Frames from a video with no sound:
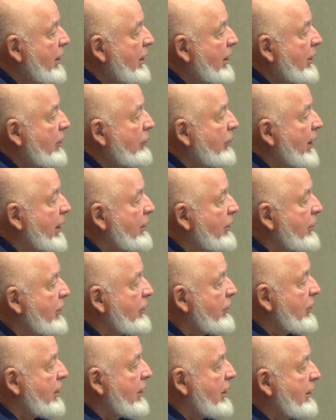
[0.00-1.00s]
We had
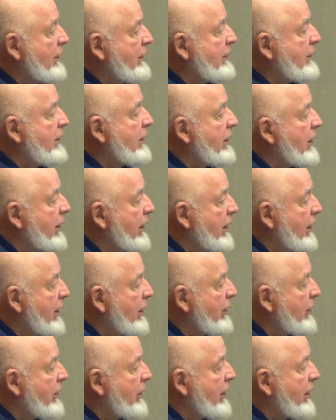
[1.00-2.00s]
to,
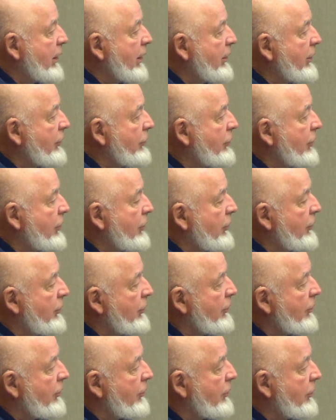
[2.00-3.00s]
in addition
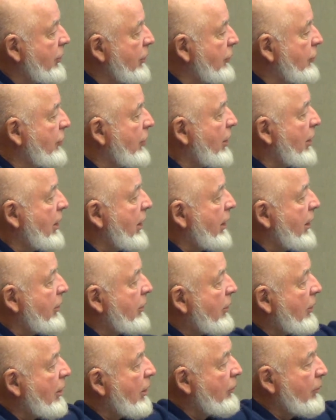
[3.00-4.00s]
to saw cutting
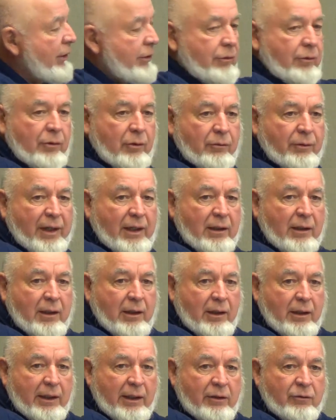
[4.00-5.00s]
all the way through, we had to
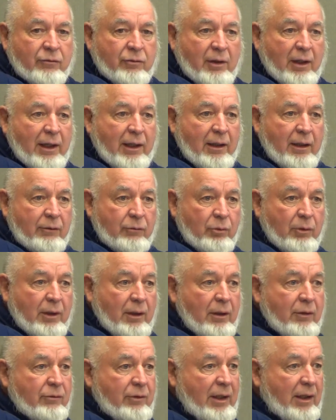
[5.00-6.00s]
cut inside as
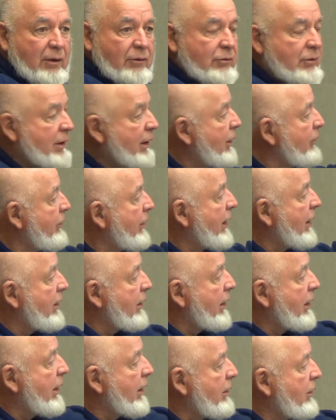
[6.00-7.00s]
well as outside. We had to
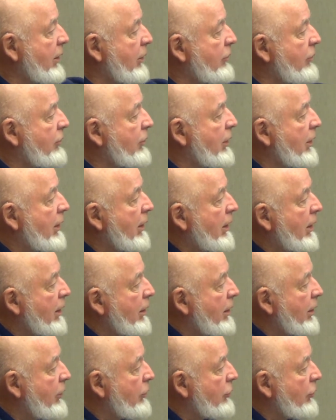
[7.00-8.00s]
cut these
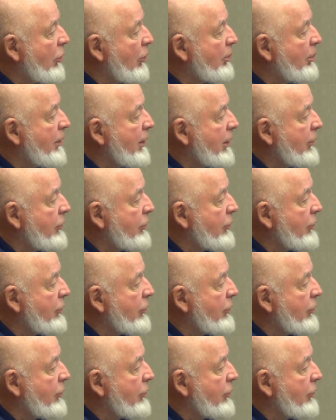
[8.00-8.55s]
openings so